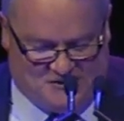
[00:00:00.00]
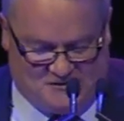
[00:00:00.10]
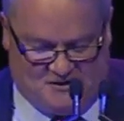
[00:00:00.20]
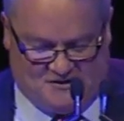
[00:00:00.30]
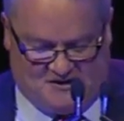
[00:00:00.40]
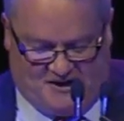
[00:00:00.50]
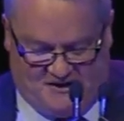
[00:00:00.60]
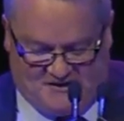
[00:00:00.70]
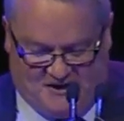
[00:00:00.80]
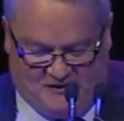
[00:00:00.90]
Up on the
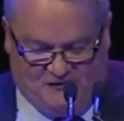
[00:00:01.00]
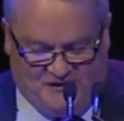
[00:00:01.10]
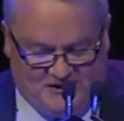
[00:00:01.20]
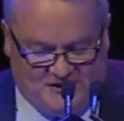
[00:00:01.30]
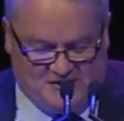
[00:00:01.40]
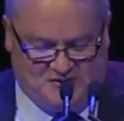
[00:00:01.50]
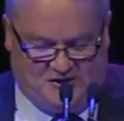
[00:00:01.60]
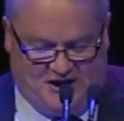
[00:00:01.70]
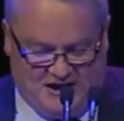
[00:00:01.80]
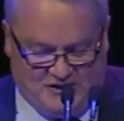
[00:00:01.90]
executive level,
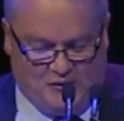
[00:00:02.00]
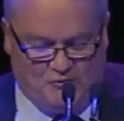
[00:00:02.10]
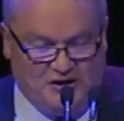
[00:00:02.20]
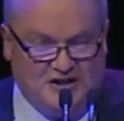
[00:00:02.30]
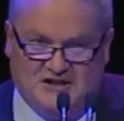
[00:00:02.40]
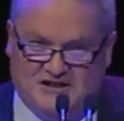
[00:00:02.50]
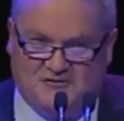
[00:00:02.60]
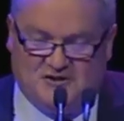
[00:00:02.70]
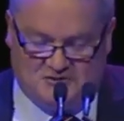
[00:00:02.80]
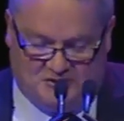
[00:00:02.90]
the cash
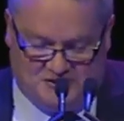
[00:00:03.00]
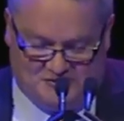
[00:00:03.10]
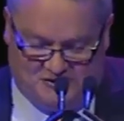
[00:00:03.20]
flow's tight.